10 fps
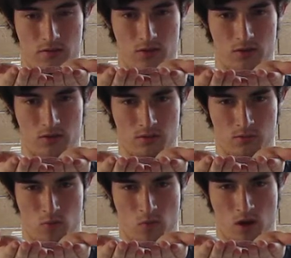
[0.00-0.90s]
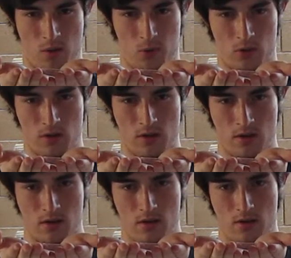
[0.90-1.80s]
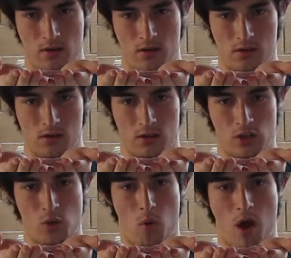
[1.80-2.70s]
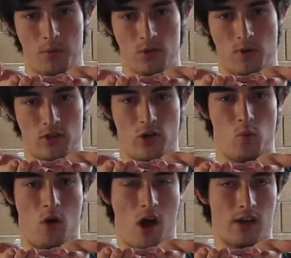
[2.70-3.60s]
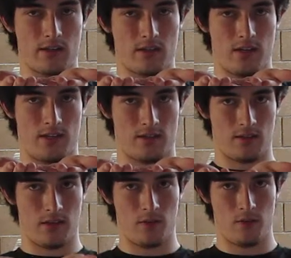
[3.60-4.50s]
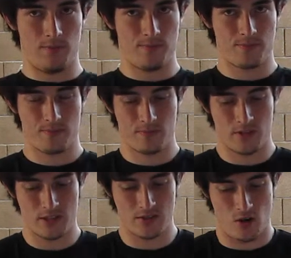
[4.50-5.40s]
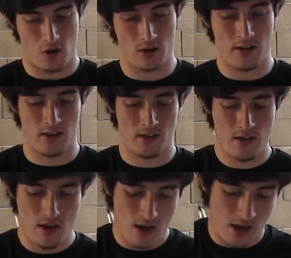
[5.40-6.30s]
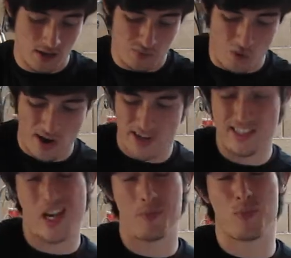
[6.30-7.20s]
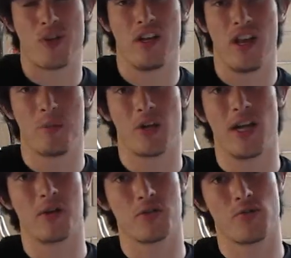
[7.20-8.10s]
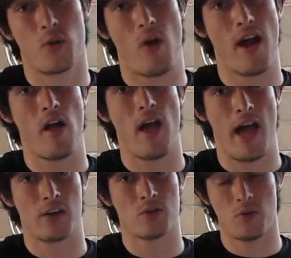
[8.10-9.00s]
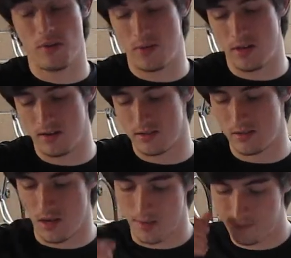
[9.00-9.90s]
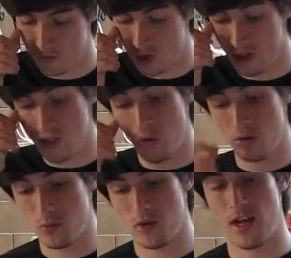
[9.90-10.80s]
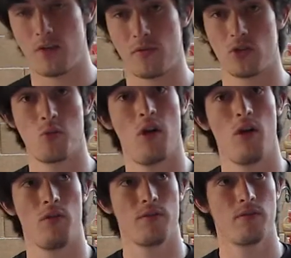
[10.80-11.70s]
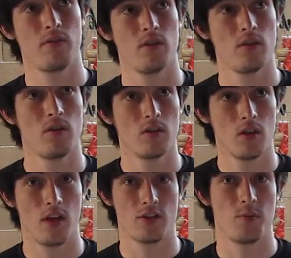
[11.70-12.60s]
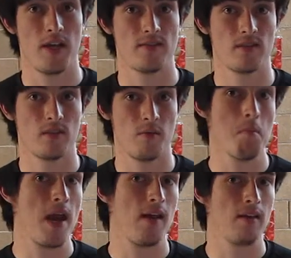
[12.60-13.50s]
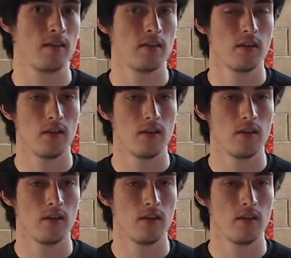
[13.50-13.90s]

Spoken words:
She'll wobble. She wobbles while she walks, and it's a little disheartening. It's why I stopped breeding leopard geckos for a while, actually, because she's the only one out of her 12 clutch mates that made it.